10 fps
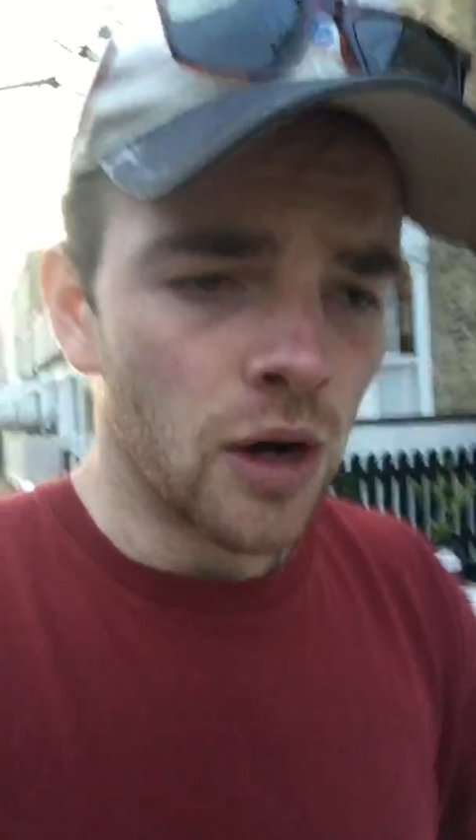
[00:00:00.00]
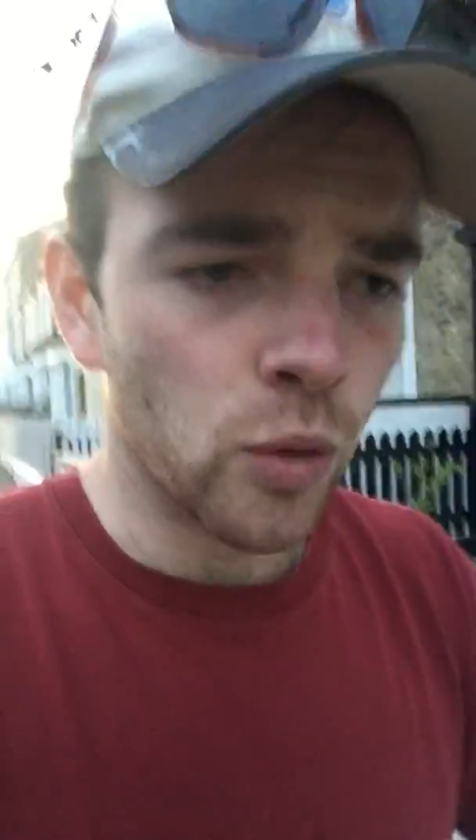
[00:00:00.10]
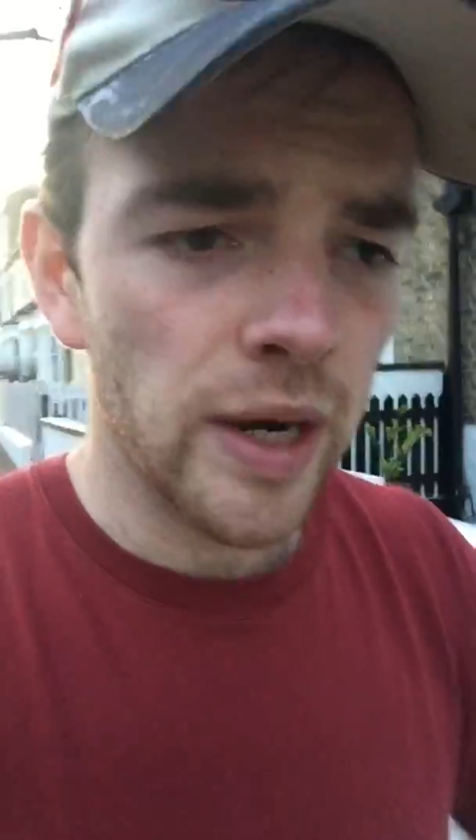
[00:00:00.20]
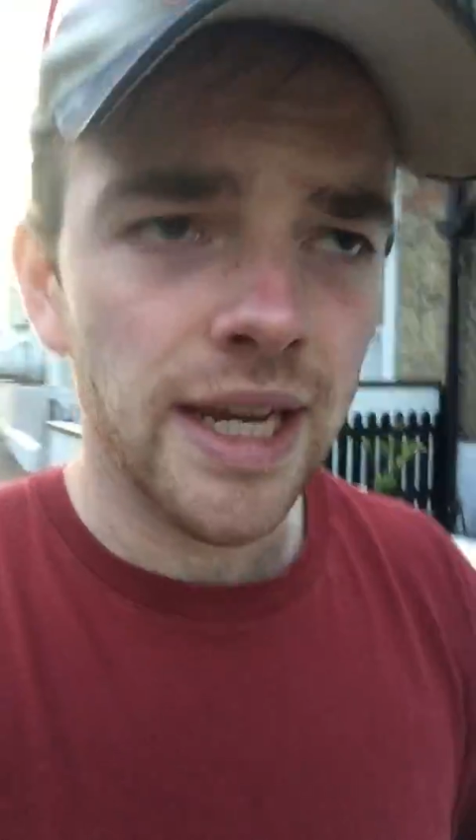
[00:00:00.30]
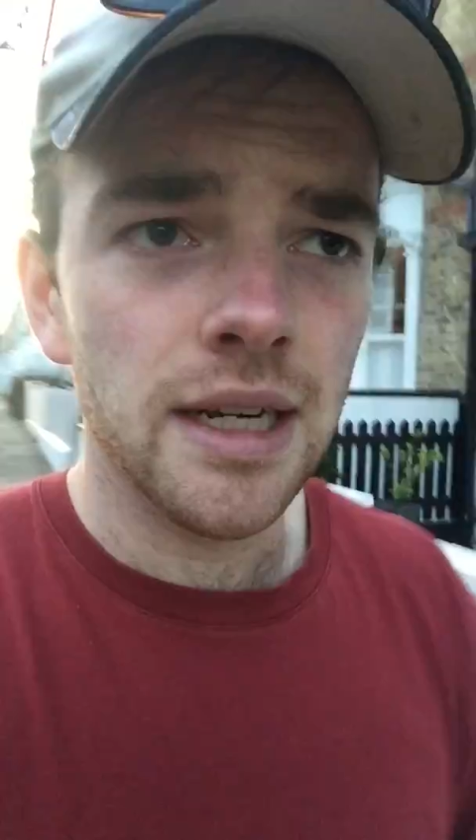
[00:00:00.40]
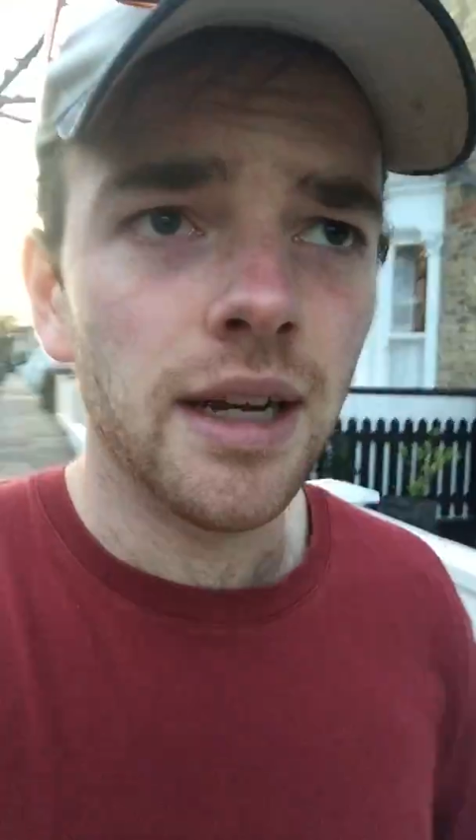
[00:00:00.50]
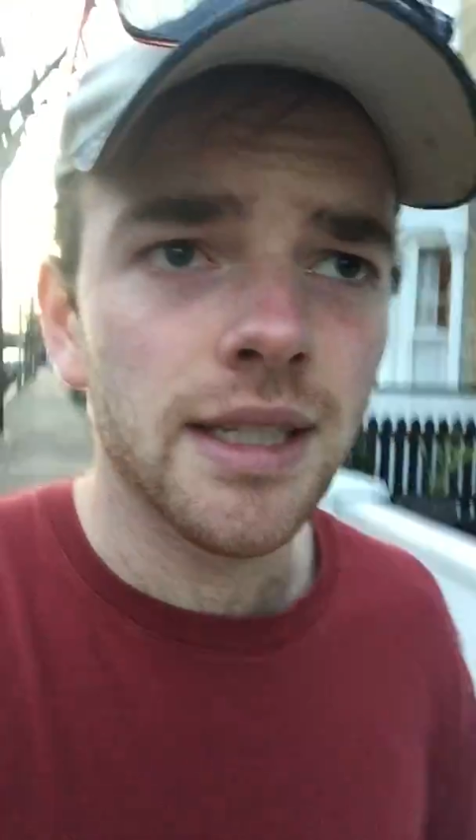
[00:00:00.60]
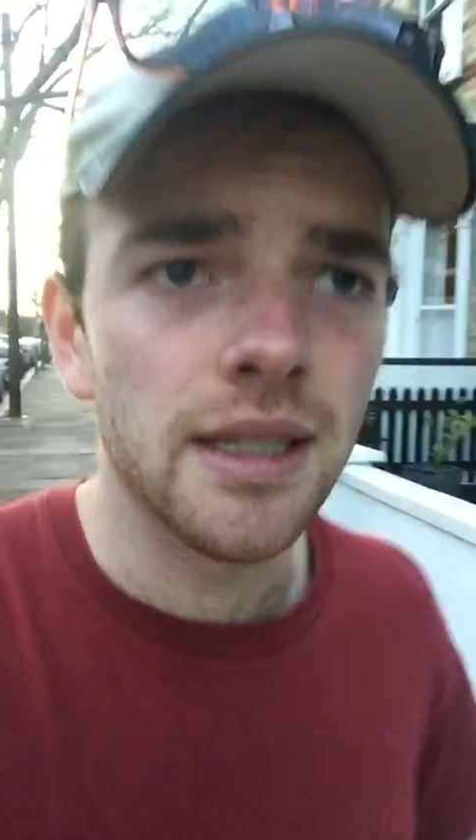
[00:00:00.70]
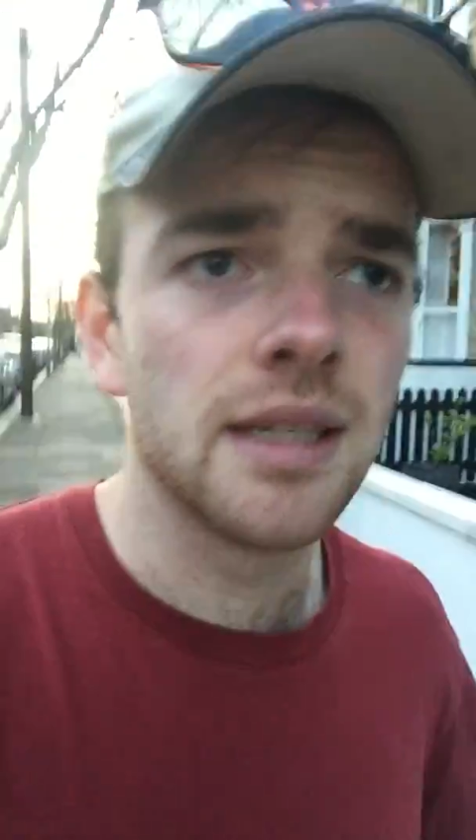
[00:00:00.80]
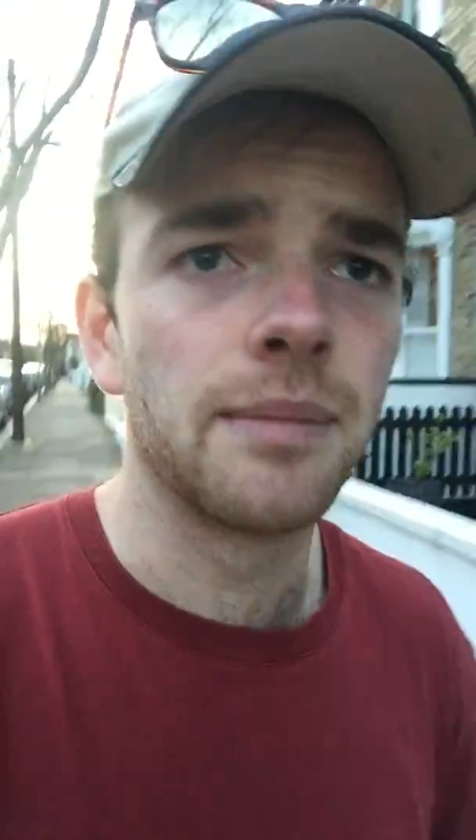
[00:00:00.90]

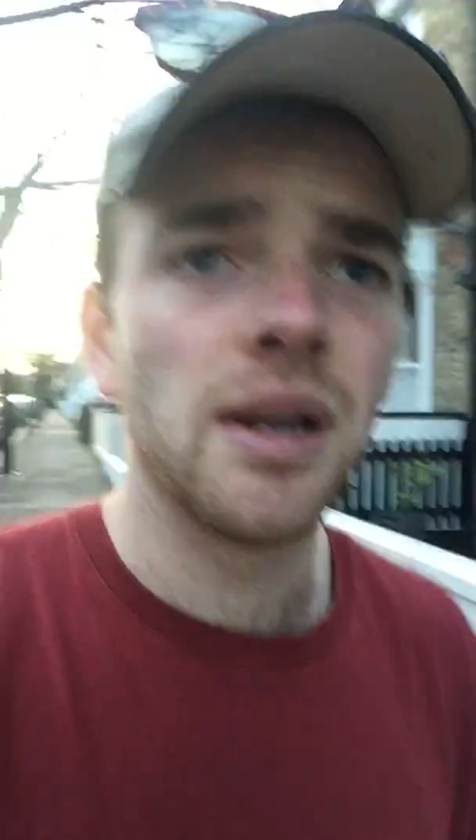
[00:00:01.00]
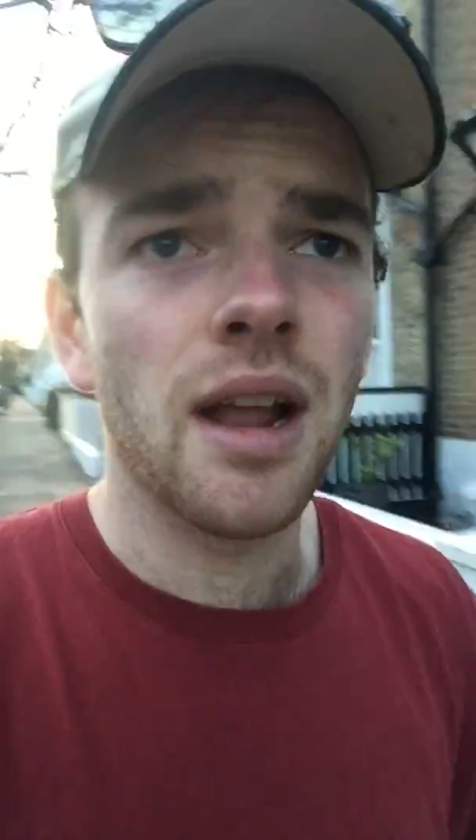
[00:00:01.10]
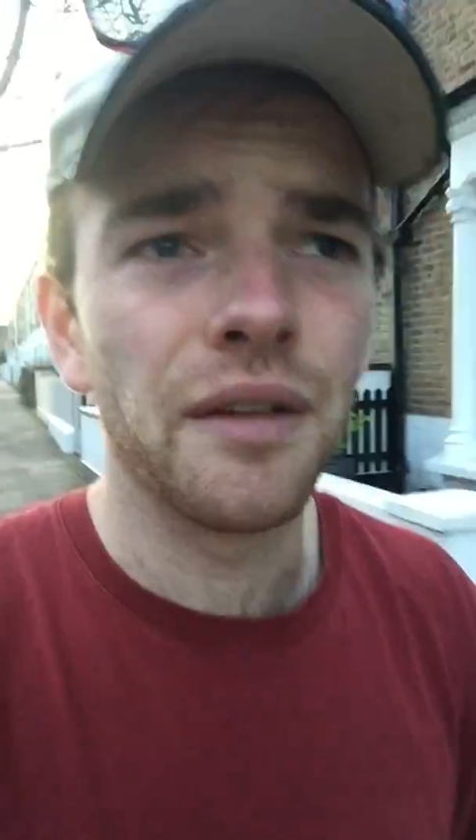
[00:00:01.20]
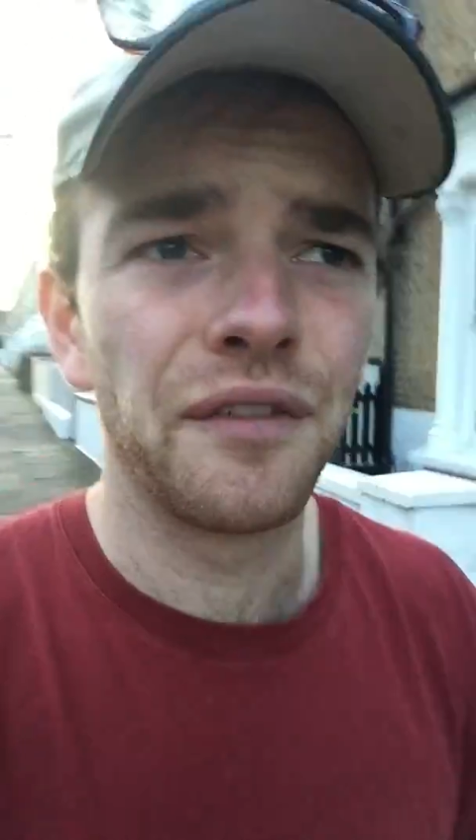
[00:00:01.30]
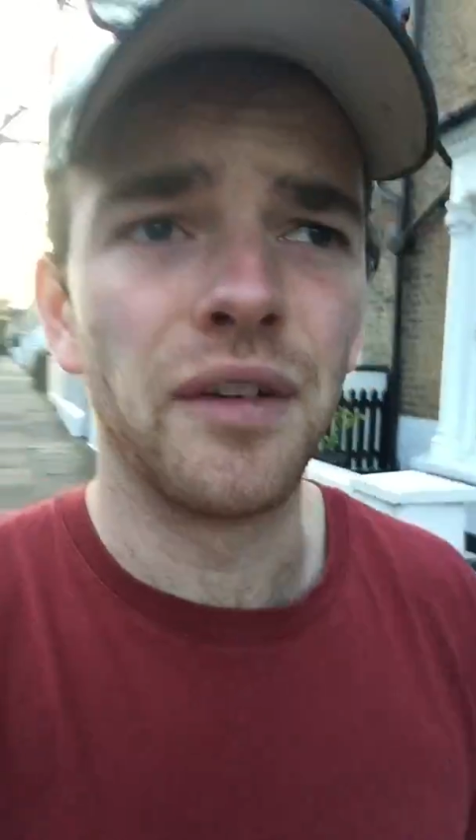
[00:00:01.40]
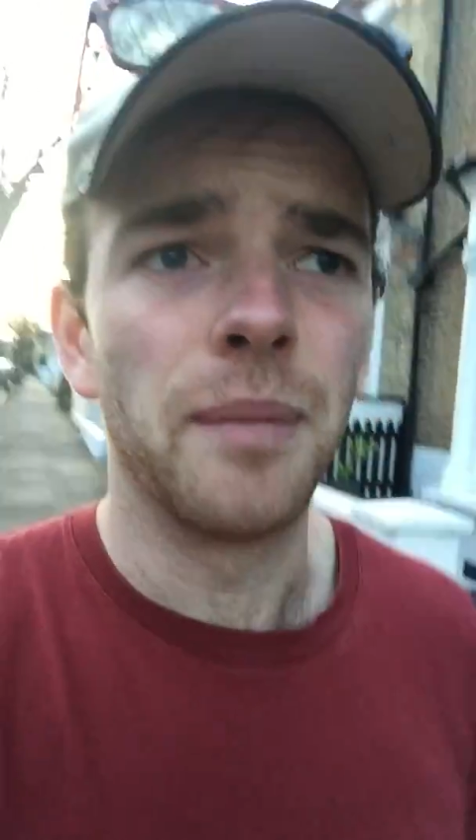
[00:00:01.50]
Reignited some love for